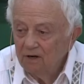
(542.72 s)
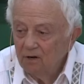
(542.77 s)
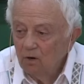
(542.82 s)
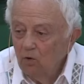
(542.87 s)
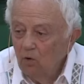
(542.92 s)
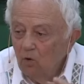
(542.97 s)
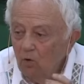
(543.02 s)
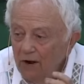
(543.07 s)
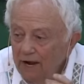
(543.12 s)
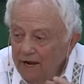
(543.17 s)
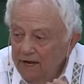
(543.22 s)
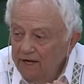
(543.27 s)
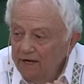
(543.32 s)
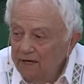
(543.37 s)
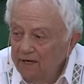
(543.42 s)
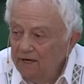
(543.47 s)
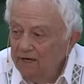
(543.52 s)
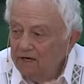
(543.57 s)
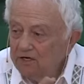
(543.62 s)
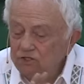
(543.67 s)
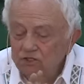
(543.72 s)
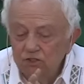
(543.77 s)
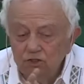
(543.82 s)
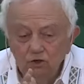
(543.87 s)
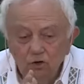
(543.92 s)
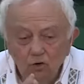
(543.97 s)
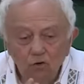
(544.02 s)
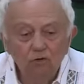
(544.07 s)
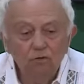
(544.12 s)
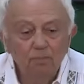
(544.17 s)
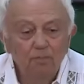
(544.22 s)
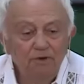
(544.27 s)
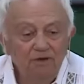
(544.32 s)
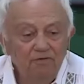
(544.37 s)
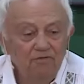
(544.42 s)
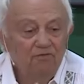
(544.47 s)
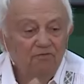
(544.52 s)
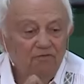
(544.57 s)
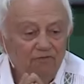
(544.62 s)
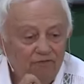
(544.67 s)
way has not
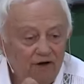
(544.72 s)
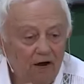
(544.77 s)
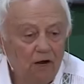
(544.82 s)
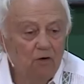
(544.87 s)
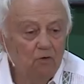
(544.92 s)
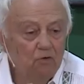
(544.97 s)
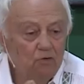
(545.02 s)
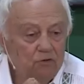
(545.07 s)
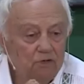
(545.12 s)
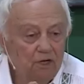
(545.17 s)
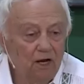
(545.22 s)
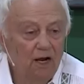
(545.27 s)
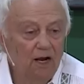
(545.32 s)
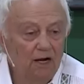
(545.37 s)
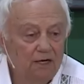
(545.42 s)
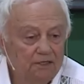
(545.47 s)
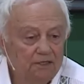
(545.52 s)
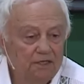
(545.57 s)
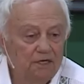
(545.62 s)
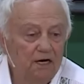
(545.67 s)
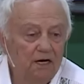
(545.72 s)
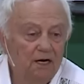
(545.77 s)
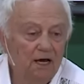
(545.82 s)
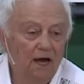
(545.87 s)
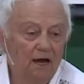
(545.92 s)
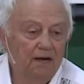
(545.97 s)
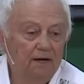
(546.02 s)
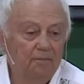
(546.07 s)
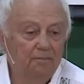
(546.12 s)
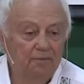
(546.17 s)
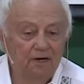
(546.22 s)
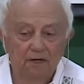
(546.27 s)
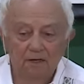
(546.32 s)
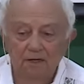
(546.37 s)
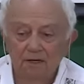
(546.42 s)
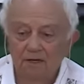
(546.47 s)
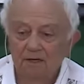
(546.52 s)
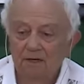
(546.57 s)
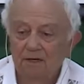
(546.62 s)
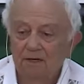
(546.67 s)
been found until
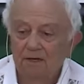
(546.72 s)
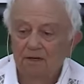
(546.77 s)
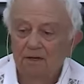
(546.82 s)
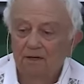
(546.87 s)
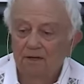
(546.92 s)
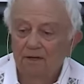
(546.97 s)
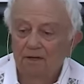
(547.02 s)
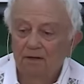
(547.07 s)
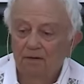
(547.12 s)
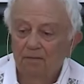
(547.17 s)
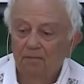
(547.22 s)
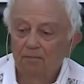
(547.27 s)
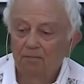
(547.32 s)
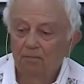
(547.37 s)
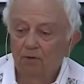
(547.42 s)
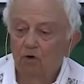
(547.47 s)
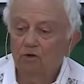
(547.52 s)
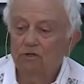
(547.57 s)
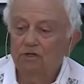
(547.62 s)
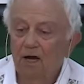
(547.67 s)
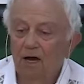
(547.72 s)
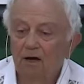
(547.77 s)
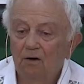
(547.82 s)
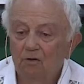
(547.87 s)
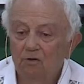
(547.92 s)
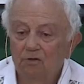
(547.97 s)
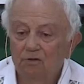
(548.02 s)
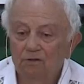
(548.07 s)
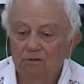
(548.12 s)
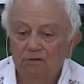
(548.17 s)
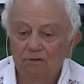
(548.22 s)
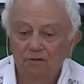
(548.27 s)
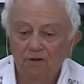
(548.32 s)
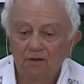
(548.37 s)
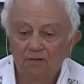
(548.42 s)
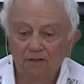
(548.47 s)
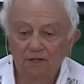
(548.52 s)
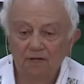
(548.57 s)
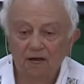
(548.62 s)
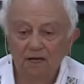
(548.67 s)
Hahnemann brought out
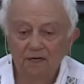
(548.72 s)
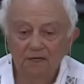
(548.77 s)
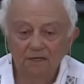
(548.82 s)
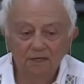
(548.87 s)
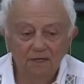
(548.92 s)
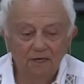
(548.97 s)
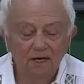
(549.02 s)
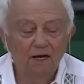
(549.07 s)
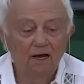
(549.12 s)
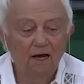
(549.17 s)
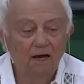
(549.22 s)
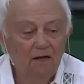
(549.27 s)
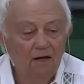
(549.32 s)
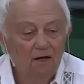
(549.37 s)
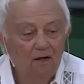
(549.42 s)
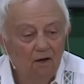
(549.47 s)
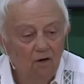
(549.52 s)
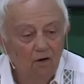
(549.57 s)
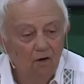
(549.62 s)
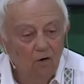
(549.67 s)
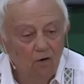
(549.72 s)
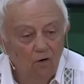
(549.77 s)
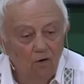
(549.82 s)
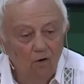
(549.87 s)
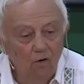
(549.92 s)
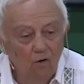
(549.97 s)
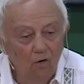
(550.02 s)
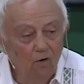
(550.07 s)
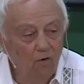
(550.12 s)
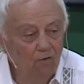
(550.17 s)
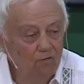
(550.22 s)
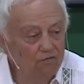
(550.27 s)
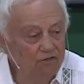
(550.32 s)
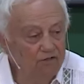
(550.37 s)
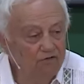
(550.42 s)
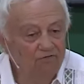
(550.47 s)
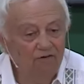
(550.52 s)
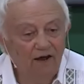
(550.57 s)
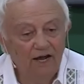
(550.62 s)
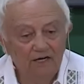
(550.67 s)
the idea of
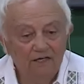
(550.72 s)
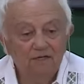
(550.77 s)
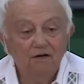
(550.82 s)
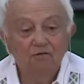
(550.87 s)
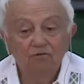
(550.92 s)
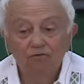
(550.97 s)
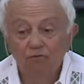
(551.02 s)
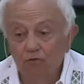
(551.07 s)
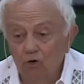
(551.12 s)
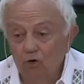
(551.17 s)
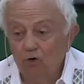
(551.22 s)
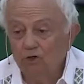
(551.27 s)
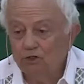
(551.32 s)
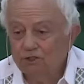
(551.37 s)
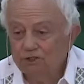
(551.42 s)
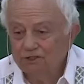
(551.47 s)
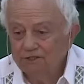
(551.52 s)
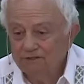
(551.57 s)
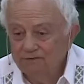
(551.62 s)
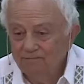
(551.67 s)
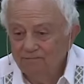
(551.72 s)
the vital force.